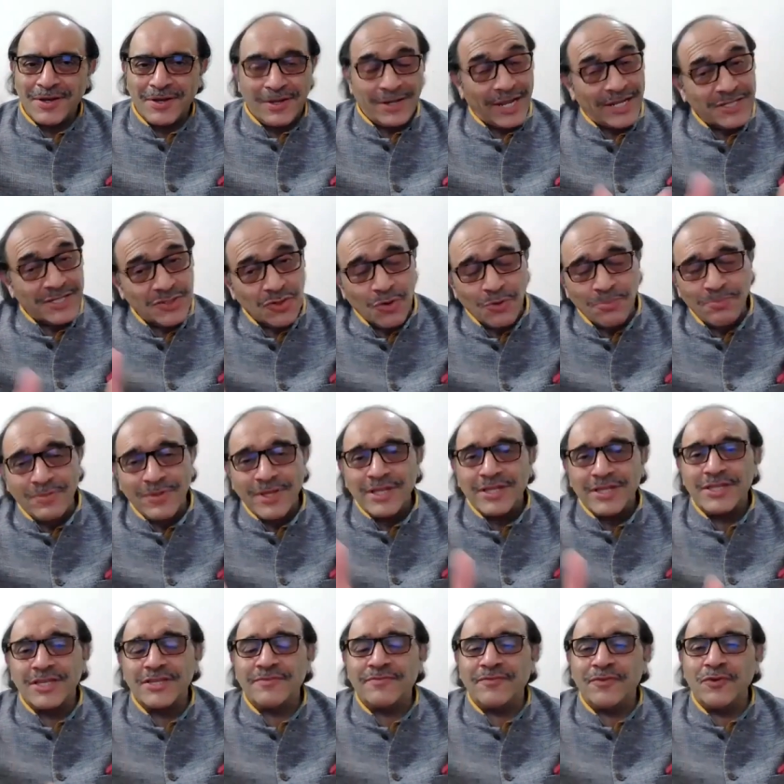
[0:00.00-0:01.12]
Let's
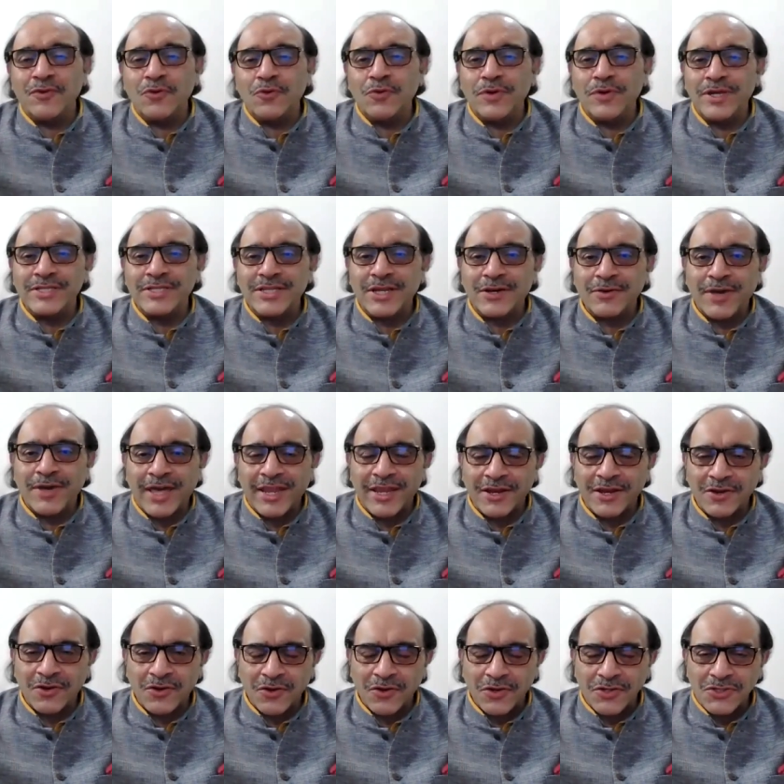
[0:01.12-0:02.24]
hope this view is now carried
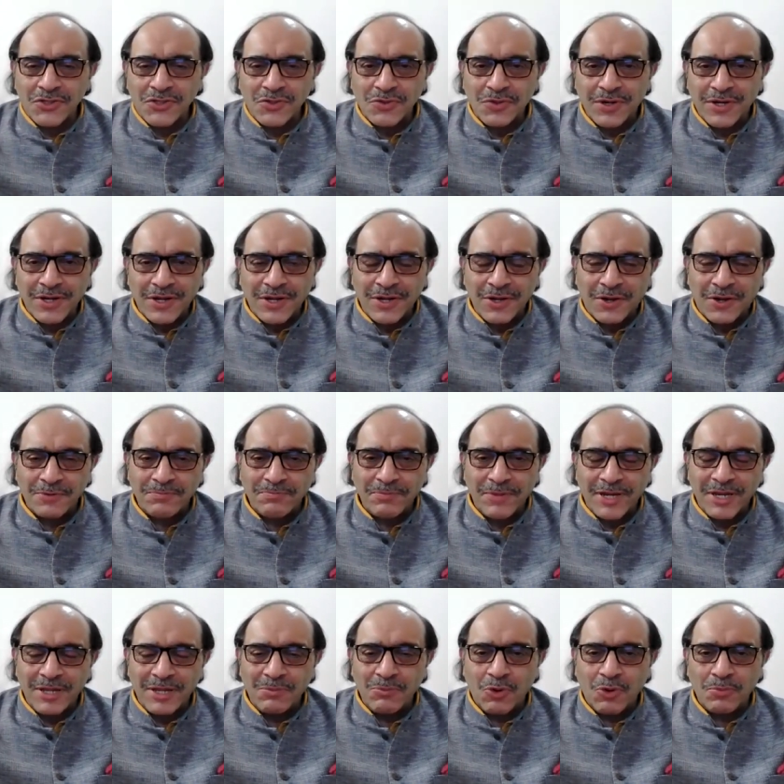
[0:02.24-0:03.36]
across to a lot
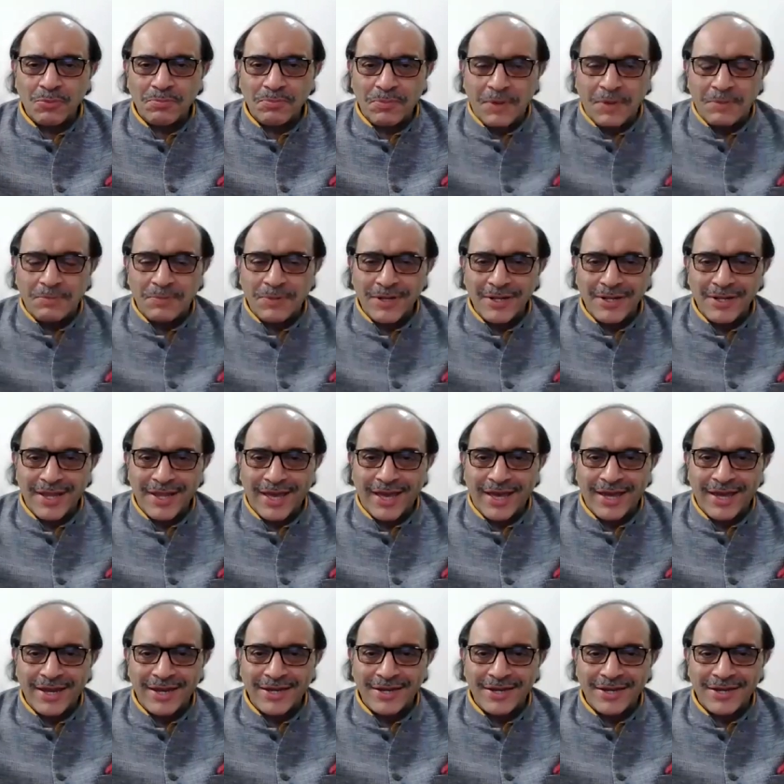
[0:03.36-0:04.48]
many more people,
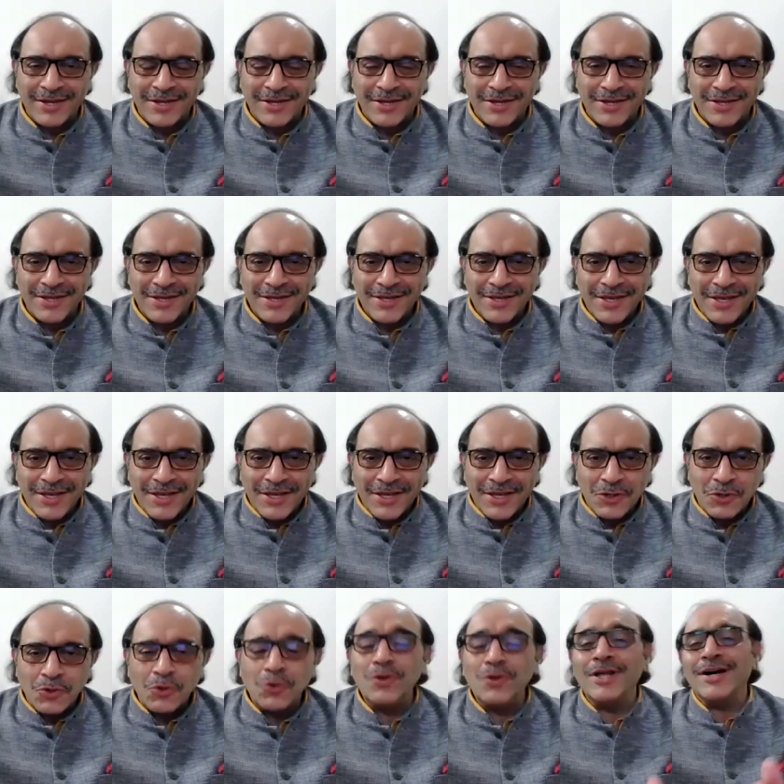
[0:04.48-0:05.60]
and
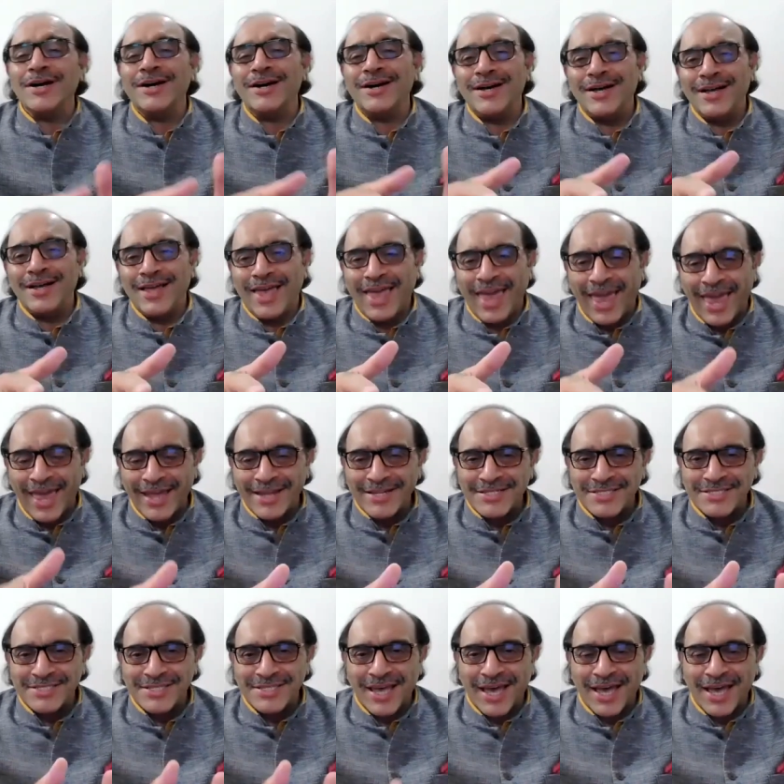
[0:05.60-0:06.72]
cooler
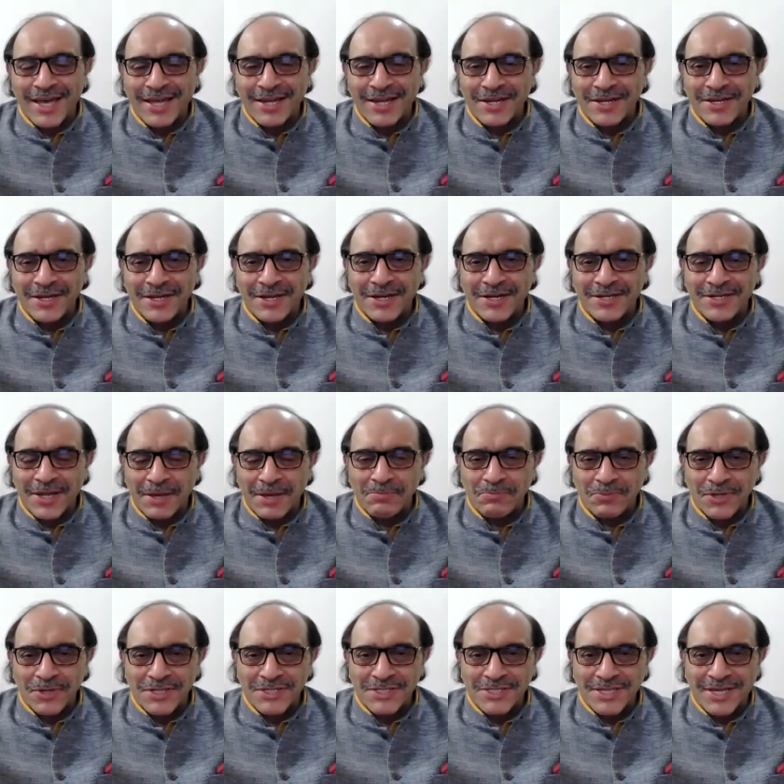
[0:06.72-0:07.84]
heads and
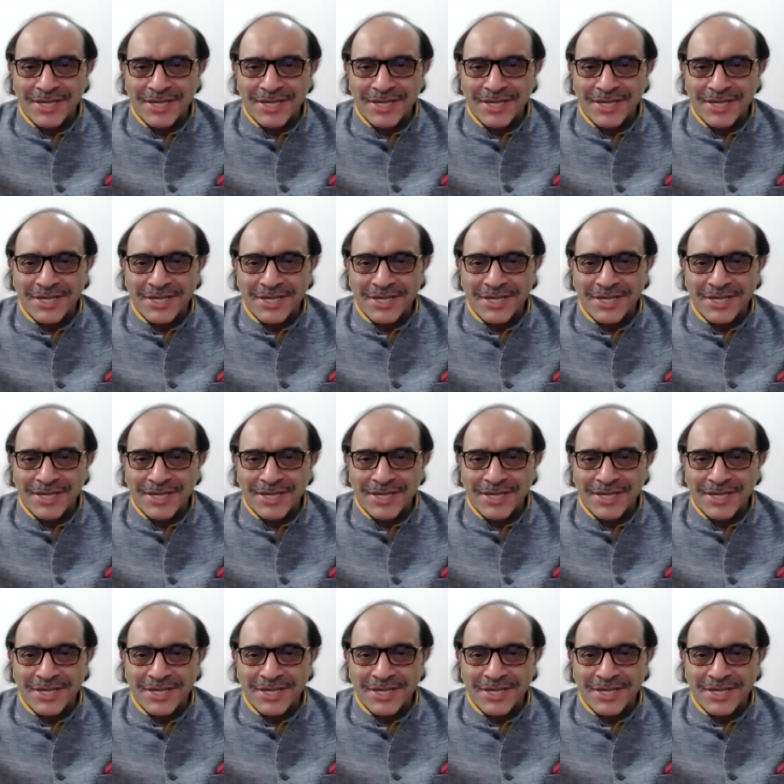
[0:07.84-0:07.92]
tempers